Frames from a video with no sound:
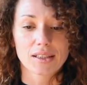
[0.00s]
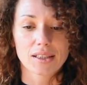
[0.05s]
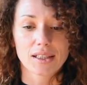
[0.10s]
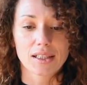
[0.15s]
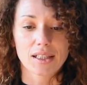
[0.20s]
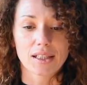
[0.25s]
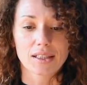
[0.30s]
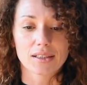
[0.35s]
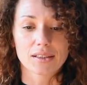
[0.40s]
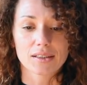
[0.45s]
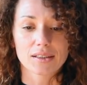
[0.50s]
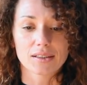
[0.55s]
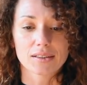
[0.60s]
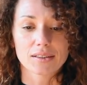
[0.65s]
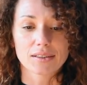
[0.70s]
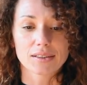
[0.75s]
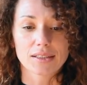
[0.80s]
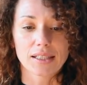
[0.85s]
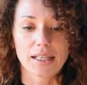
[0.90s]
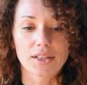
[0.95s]

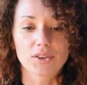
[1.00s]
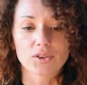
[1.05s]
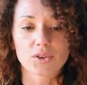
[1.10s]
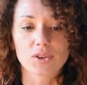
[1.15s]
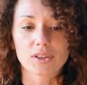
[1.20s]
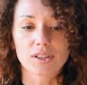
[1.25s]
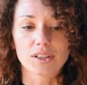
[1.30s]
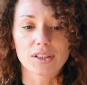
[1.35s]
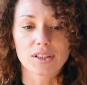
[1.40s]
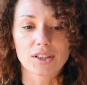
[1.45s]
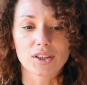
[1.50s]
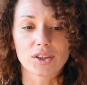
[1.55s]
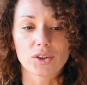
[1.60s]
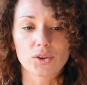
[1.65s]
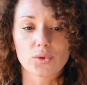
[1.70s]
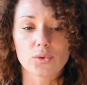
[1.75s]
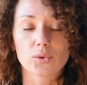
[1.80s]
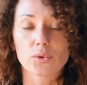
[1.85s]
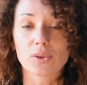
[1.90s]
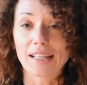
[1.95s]
And actually
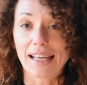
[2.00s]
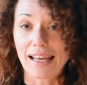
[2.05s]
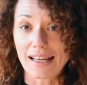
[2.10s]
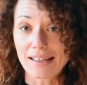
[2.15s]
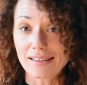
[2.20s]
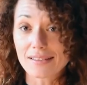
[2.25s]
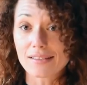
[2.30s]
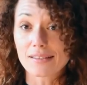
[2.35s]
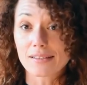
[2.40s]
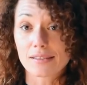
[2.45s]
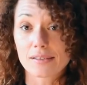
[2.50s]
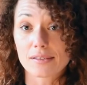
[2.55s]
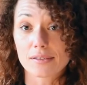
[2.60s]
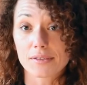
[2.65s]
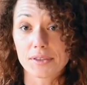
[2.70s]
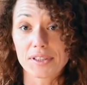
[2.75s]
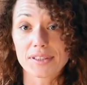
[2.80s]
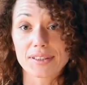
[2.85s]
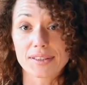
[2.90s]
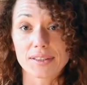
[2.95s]
you can
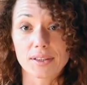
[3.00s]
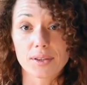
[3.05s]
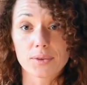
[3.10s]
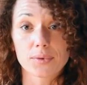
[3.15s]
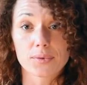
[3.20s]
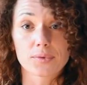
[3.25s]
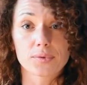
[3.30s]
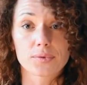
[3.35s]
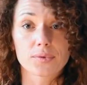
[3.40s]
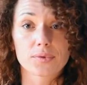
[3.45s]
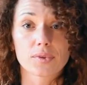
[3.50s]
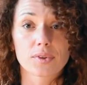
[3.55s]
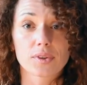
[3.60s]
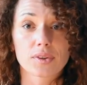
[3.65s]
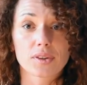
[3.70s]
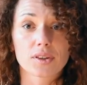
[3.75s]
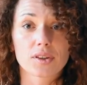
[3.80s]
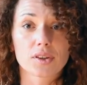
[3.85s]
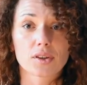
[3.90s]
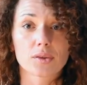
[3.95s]
receive
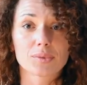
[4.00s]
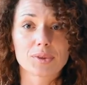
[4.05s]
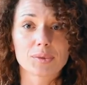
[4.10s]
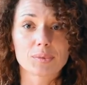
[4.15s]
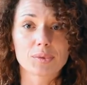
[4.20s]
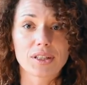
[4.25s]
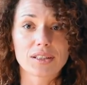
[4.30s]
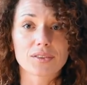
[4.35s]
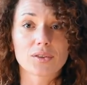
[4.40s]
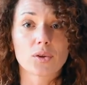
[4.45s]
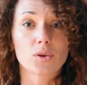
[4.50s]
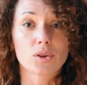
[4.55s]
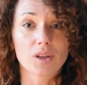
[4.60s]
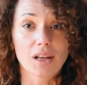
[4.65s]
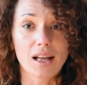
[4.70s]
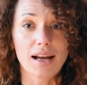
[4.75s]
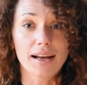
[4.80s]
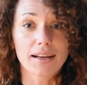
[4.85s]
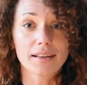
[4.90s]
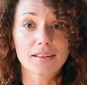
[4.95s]
the Cobra breath
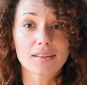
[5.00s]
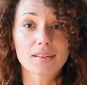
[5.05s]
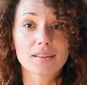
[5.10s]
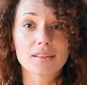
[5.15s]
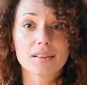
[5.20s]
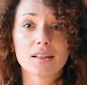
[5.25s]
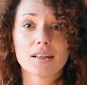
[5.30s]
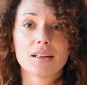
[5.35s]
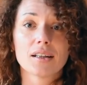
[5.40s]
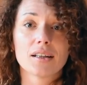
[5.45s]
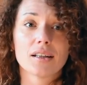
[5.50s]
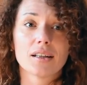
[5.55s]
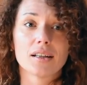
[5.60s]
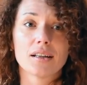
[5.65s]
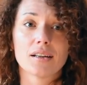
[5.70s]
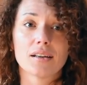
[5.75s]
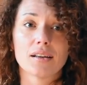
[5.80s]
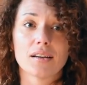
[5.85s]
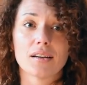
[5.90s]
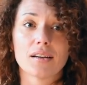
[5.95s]
online
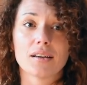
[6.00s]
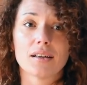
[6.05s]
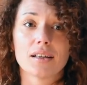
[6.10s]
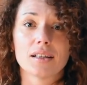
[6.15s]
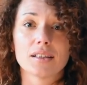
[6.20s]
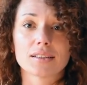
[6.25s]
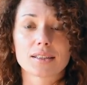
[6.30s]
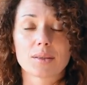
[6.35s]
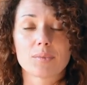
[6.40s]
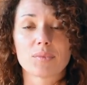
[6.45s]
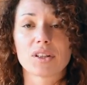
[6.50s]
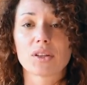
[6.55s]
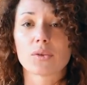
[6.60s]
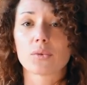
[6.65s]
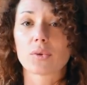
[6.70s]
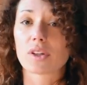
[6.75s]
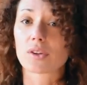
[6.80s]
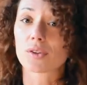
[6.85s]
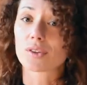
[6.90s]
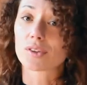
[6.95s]
in something
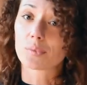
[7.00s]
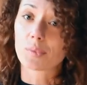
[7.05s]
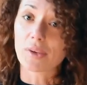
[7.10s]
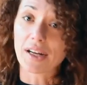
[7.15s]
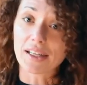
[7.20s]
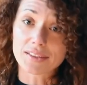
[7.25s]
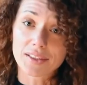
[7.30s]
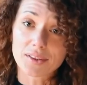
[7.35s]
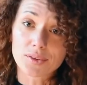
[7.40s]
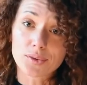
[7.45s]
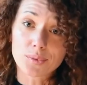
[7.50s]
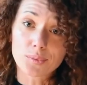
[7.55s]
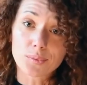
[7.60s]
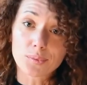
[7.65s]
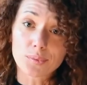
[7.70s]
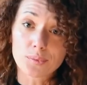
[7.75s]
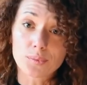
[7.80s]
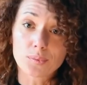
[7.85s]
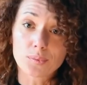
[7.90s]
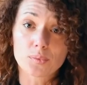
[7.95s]
we call practicum.
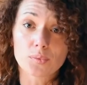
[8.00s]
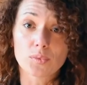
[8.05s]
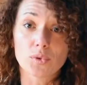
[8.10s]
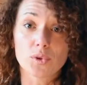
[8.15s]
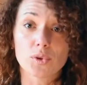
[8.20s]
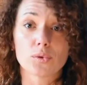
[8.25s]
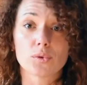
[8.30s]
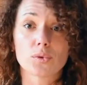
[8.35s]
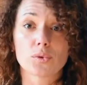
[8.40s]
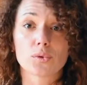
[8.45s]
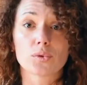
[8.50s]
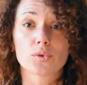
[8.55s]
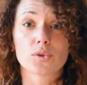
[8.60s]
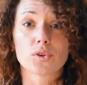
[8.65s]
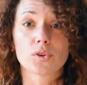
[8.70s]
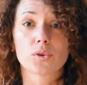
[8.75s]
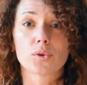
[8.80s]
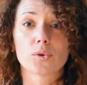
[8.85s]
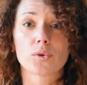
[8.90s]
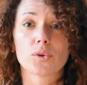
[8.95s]
You could
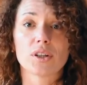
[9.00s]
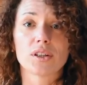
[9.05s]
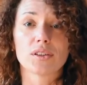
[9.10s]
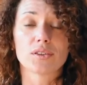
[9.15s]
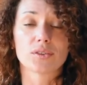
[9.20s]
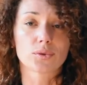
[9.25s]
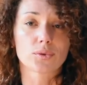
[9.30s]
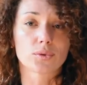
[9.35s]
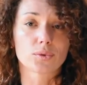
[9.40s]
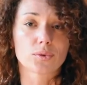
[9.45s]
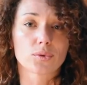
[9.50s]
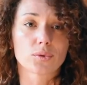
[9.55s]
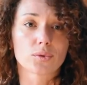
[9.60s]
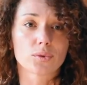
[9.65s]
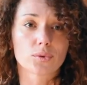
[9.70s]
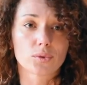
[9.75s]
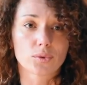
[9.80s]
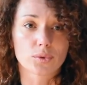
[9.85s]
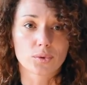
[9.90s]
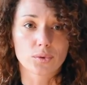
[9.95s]
go
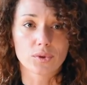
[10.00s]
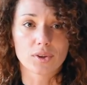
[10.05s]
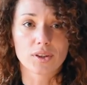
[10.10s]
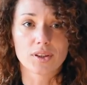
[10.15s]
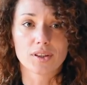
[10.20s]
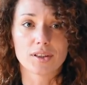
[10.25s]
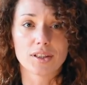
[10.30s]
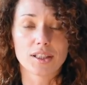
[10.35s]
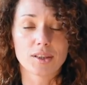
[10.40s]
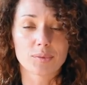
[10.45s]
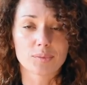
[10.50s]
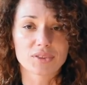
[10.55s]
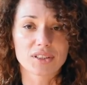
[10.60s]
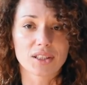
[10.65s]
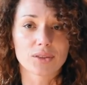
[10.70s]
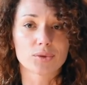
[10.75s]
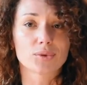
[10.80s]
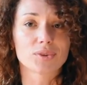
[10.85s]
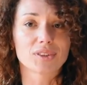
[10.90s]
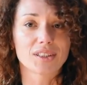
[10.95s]
into
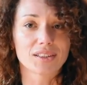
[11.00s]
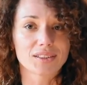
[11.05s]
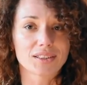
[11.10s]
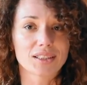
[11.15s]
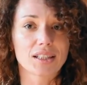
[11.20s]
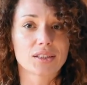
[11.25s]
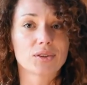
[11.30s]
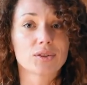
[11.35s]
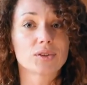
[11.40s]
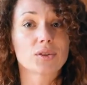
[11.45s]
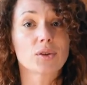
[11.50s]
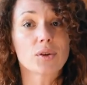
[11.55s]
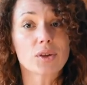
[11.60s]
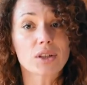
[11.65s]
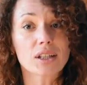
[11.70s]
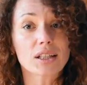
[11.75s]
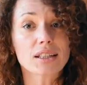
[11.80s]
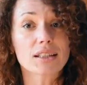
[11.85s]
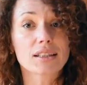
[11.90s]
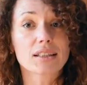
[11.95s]

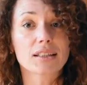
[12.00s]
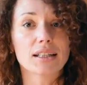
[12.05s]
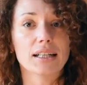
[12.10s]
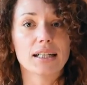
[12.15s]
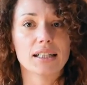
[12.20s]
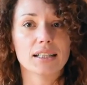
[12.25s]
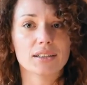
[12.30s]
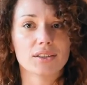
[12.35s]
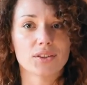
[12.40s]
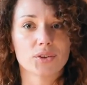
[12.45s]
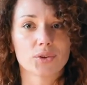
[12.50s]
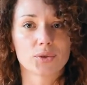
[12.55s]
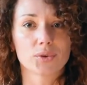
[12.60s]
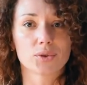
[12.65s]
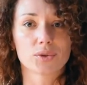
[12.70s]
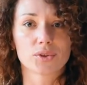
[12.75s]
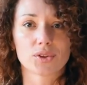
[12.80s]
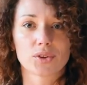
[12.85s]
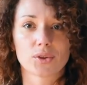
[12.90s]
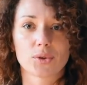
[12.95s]
ipsalutantra.org and you
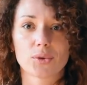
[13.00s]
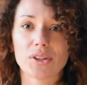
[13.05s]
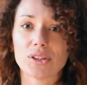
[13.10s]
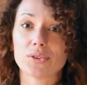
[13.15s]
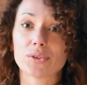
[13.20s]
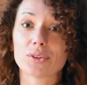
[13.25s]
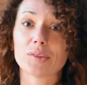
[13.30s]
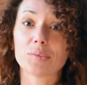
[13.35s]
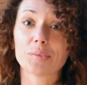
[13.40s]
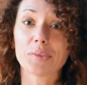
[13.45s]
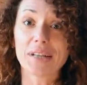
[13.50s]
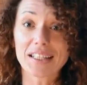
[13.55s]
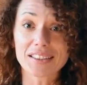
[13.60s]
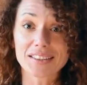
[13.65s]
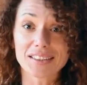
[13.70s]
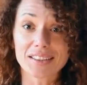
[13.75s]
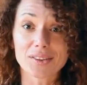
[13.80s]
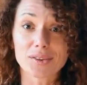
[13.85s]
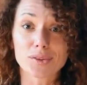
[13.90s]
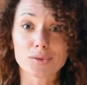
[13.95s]
could go into the
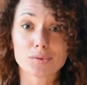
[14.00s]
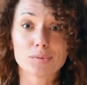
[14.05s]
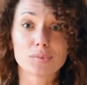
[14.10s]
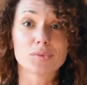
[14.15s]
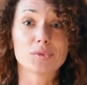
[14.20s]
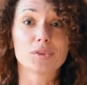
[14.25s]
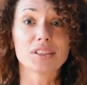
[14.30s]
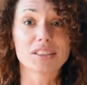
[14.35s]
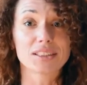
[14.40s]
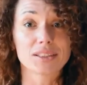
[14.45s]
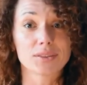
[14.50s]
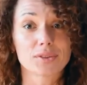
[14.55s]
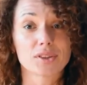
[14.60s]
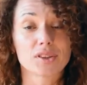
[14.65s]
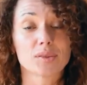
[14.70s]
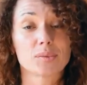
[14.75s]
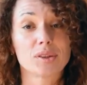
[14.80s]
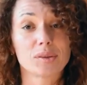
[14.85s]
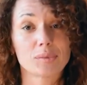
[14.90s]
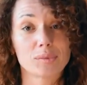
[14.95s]
practicum, receive
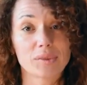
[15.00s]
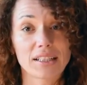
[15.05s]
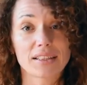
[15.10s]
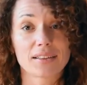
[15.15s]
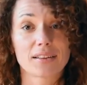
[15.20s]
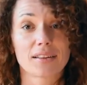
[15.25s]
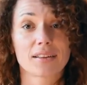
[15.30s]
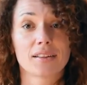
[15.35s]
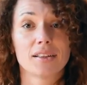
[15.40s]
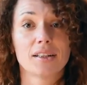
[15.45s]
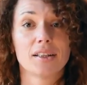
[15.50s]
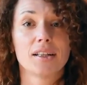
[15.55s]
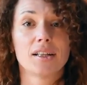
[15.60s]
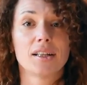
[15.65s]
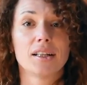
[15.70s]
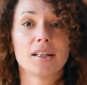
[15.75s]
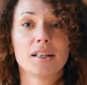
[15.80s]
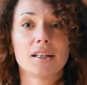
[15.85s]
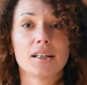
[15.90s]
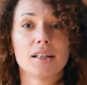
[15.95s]
Cobra breath
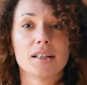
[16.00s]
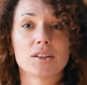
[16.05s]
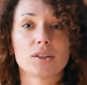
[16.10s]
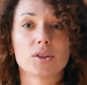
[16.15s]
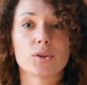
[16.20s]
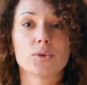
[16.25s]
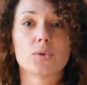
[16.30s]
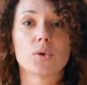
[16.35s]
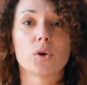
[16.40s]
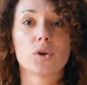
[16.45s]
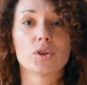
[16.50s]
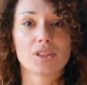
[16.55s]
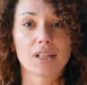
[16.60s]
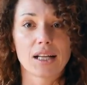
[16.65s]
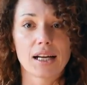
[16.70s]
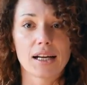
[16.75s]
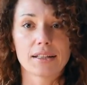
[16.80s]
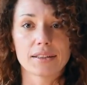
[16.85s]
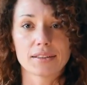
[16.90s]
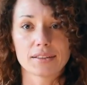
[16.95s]
through
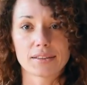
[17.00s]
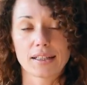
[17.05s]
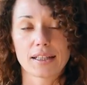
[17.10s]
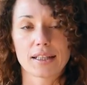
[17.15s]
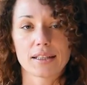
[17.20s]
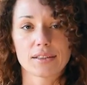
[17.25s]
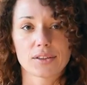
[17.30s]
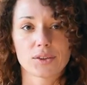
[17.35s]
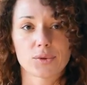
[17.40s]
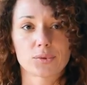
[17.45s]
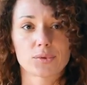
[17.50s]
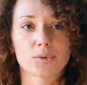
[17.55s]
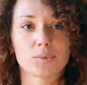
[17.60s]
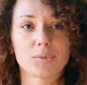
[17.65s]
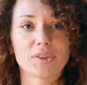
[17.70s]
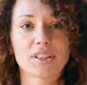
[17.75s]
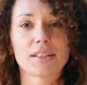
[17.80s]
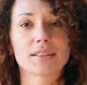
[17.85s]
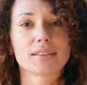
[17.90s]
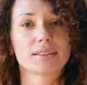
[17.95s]
online, and you would
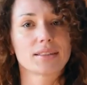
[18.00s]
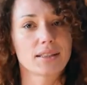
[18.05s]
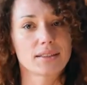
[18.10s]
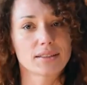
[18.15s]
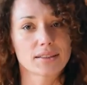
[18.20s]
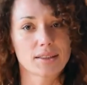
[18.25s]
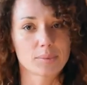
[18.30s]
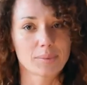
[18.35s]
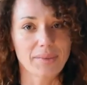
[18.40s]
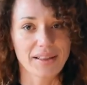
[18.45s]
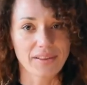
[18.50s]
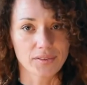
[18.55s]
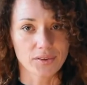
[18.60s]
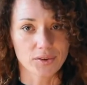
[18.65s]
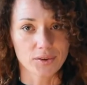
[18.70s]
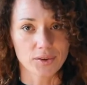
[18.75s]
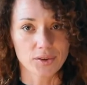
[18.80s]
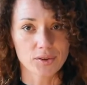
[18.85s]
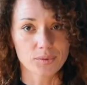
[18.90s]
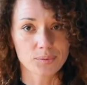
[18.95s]
be assigned a
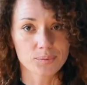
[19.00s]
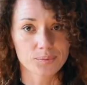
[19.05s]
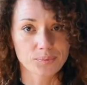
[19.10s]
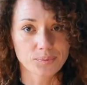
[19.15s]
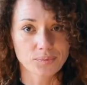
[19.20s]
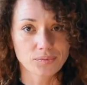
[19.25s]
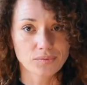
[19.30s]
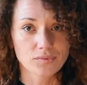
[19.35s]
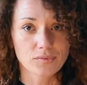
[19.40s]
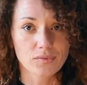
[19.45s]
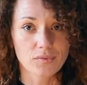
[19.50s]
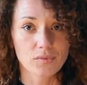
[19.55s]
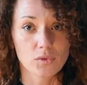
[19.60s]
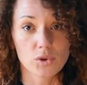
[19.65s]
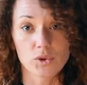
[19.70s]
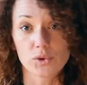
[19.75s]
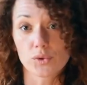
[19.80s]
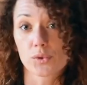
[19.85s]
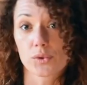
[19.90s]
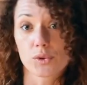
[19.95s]
mentor,
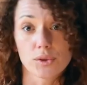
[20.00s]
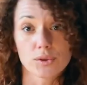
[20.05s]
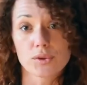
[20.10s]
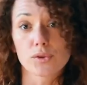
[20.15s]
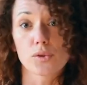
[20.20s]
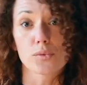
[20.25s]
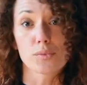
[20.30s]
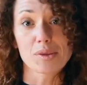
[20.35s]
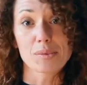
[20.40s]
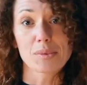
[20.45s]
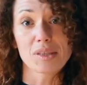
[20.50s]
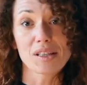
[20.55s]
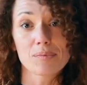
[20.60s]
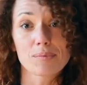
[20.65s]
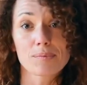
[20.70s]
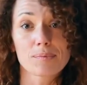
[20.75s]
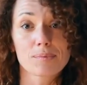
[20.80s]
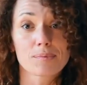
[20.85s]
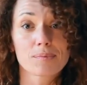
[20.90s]
which could also be me.